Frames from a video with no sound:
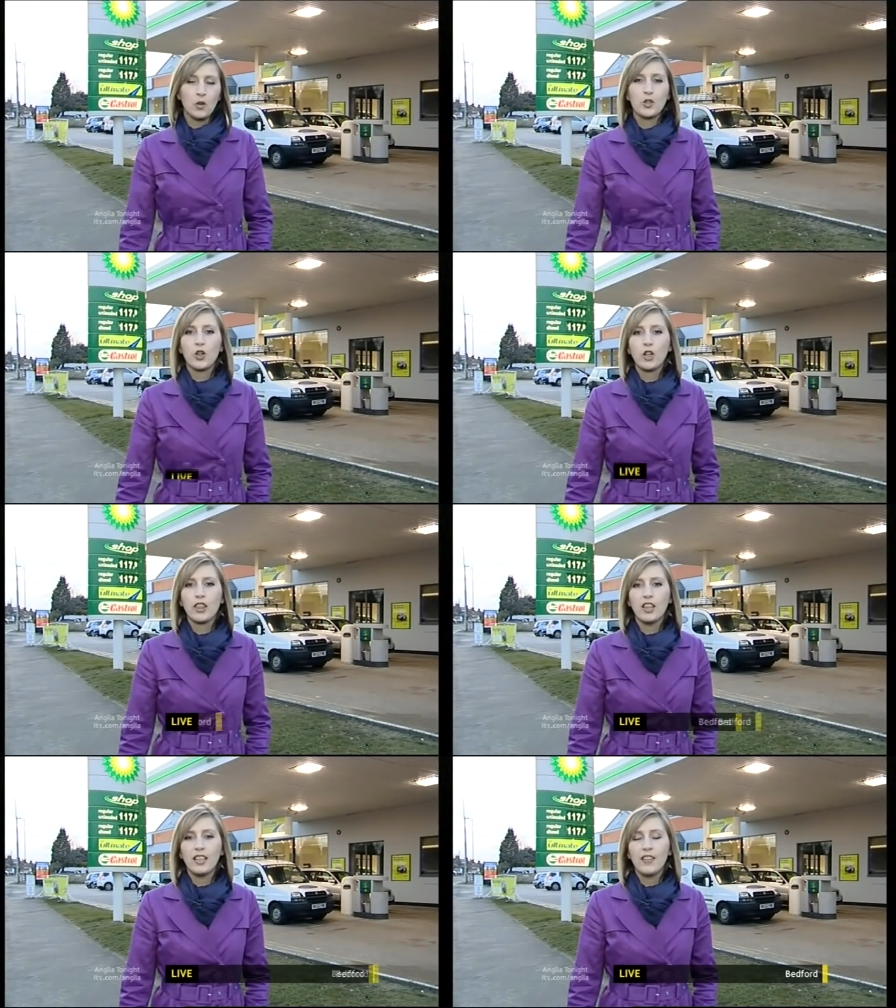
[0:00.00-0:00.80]
Well,
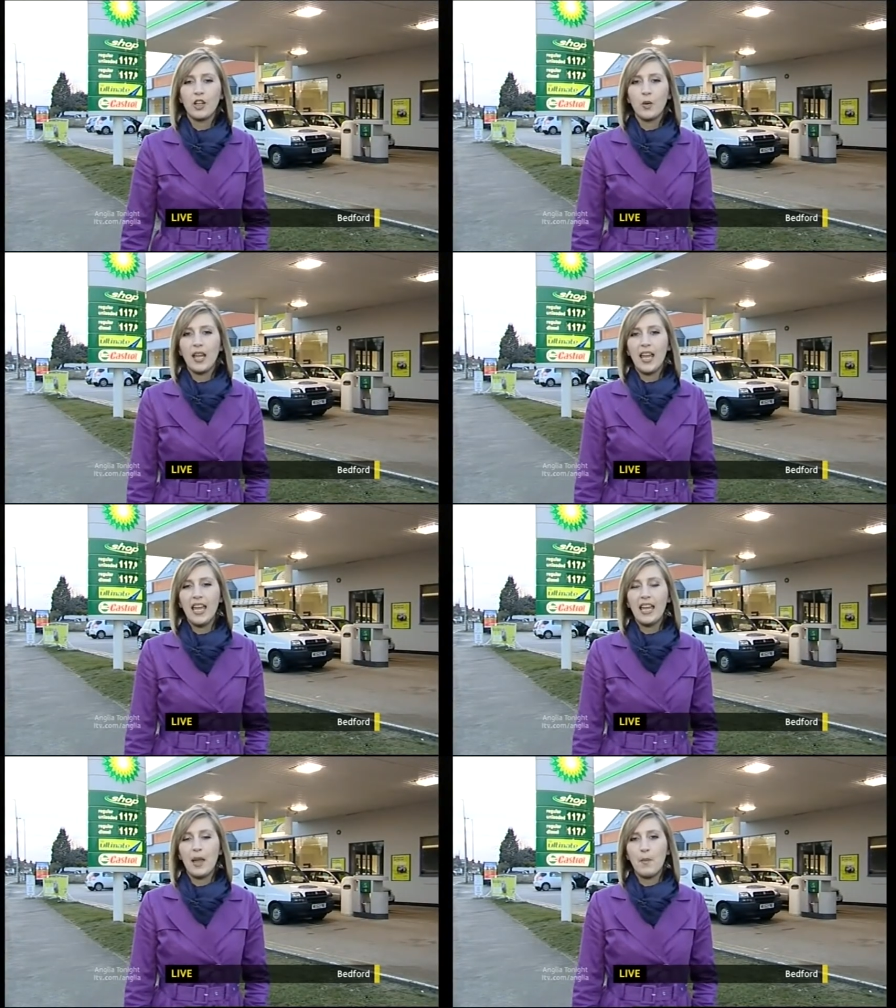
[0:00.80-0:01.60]
Jonathan, if you were
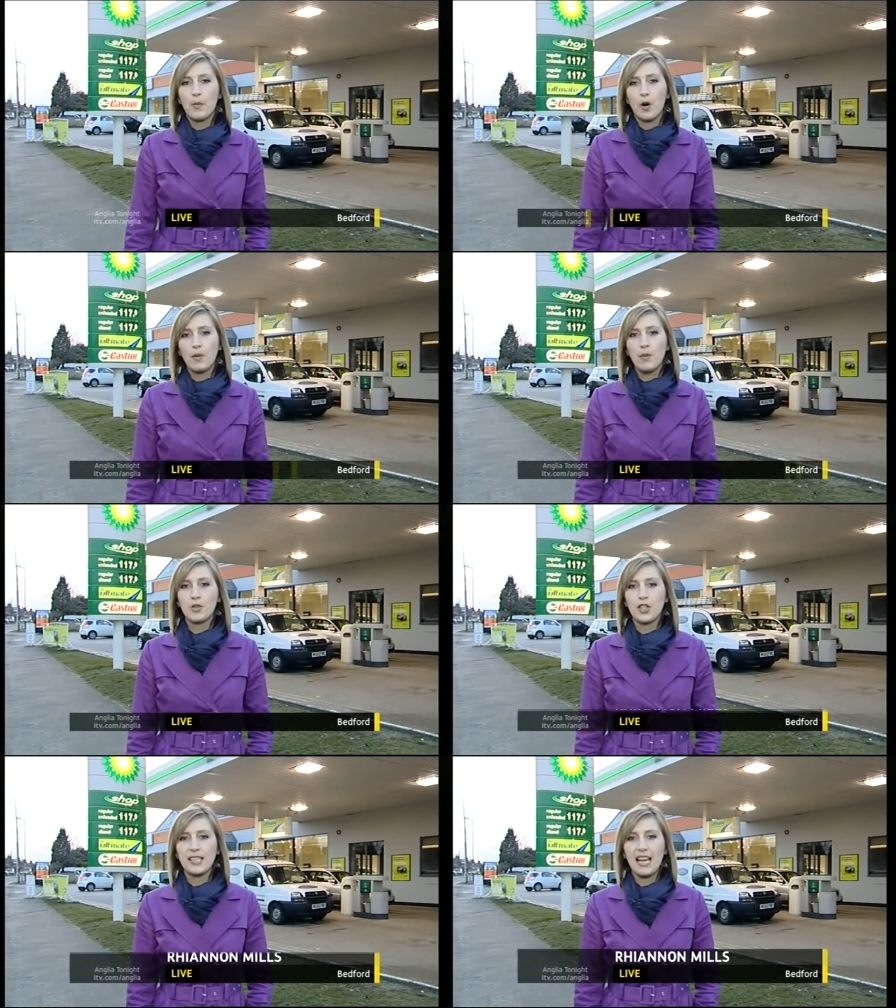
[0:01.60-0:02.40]
here in
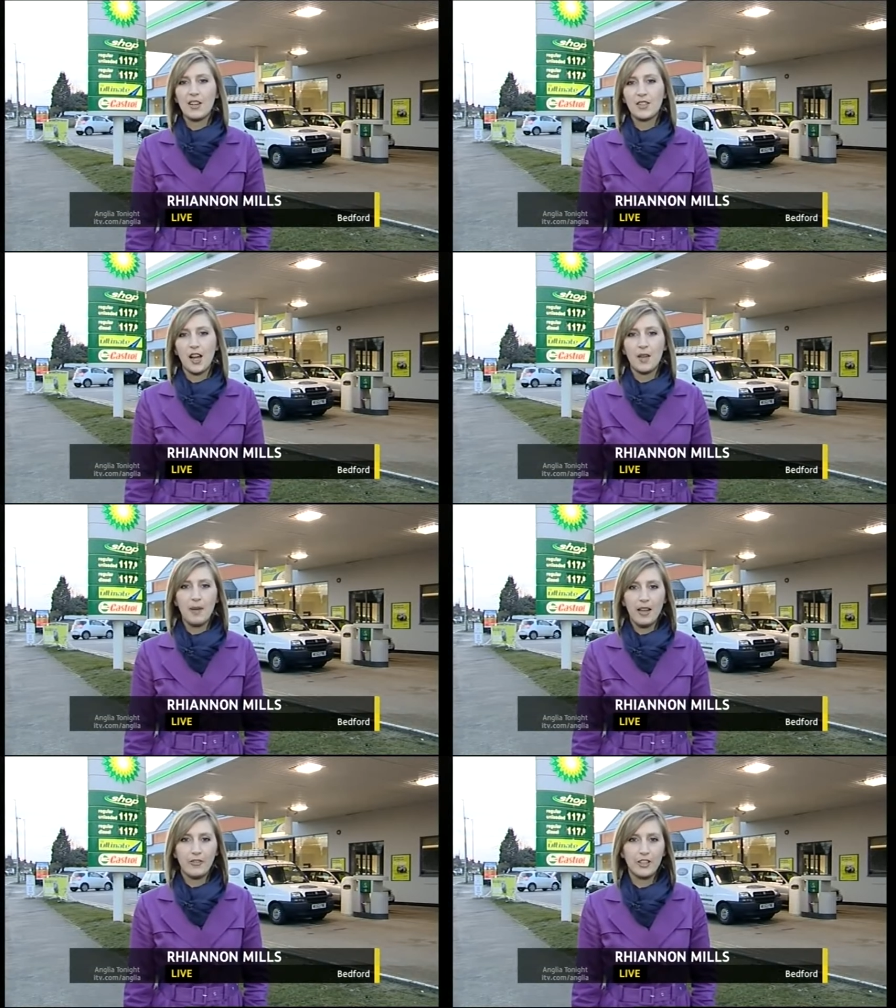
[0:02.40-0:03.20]
Bromham, just
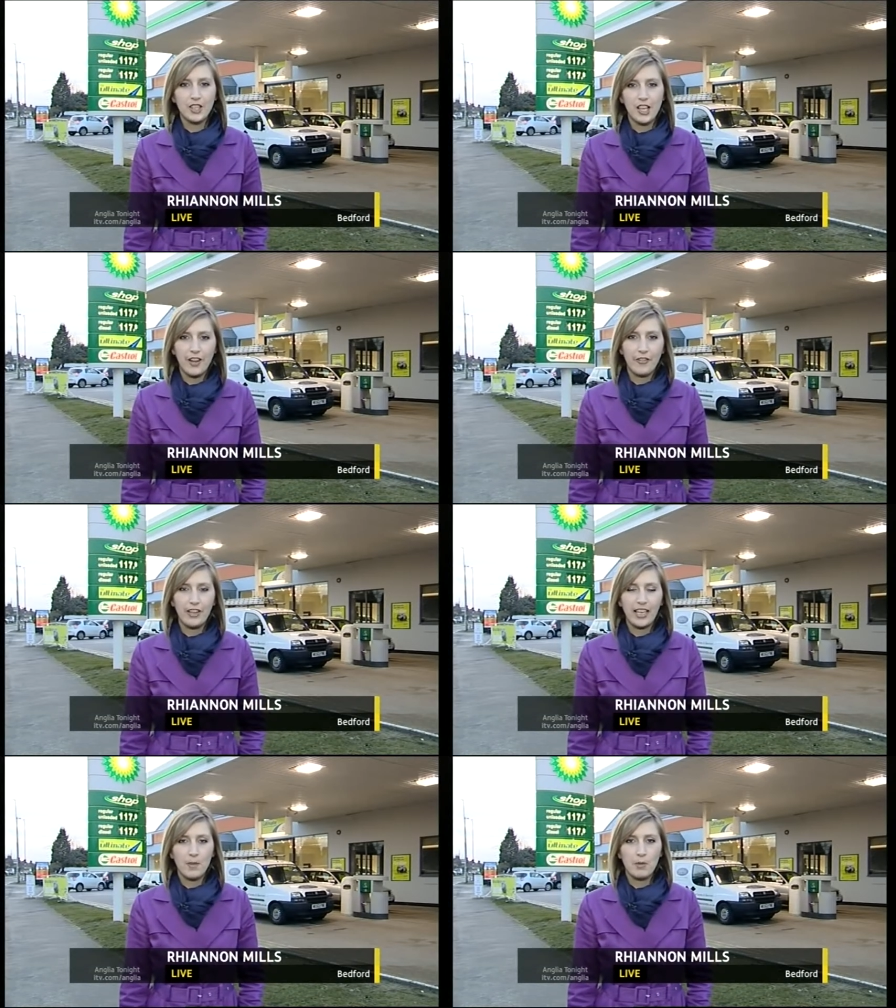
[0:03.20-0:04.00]
outside Bedford tonight,
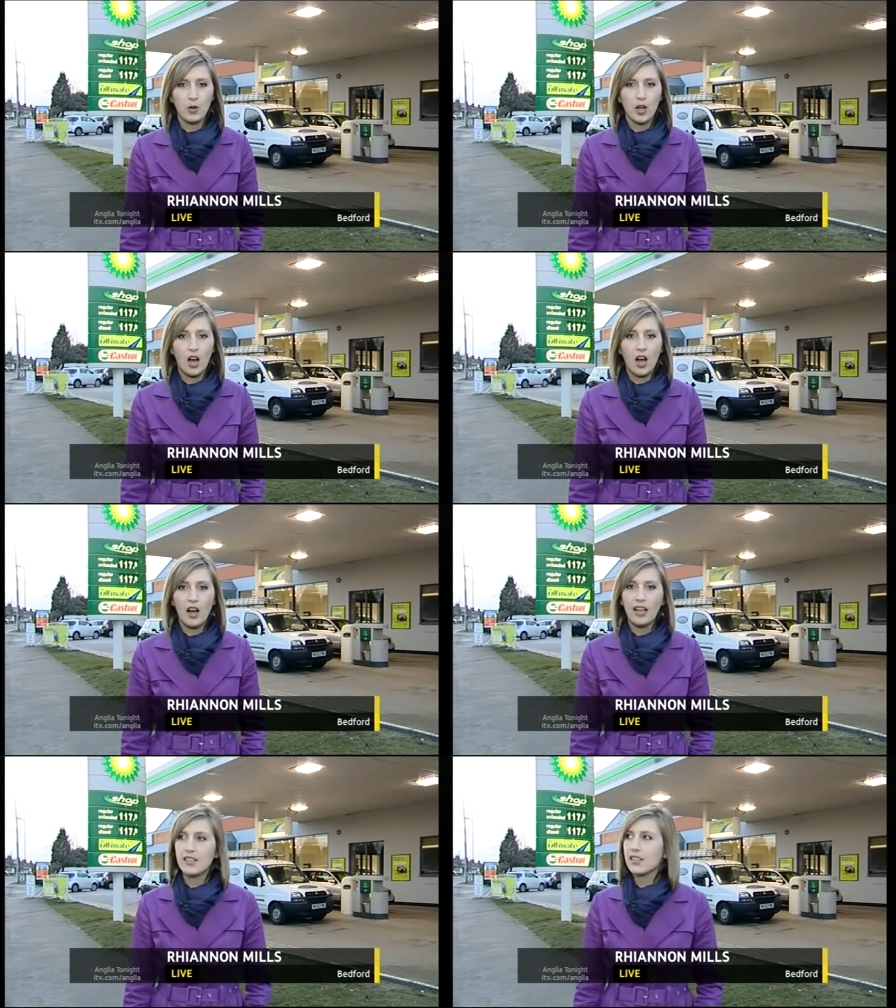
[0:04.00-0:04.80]
filling up your
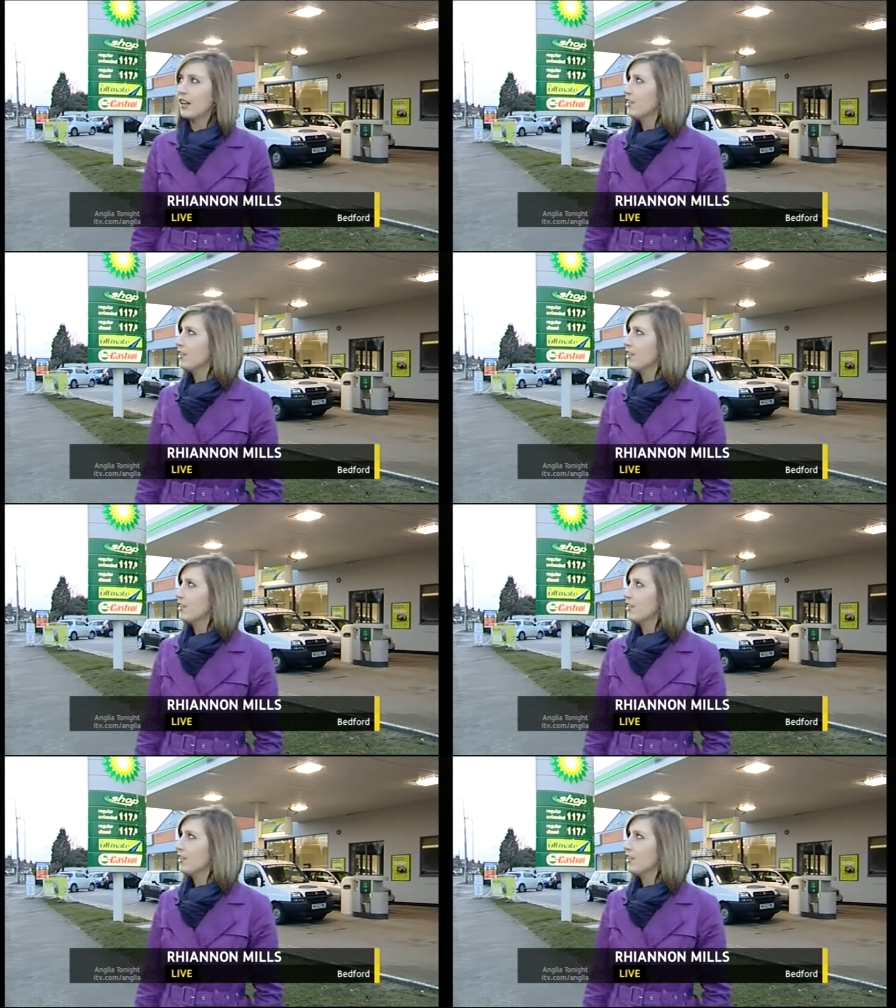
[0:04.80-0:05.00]
car, it's